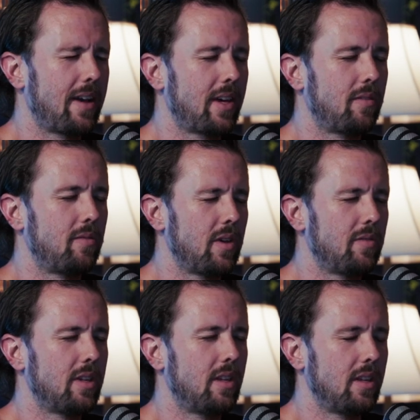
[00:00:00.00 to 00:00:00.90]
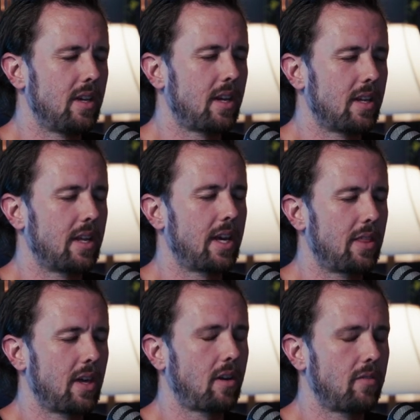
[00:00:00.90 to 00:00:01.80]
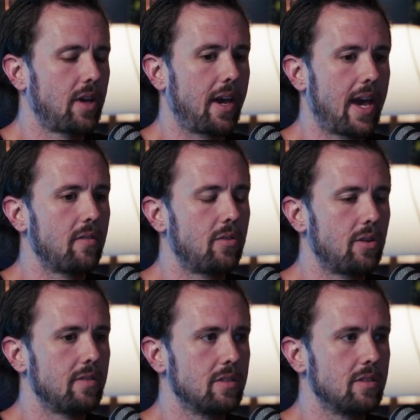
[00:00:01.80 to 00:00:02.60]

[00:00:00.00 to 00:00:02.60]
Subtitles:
I like vividly can like think of like a handful of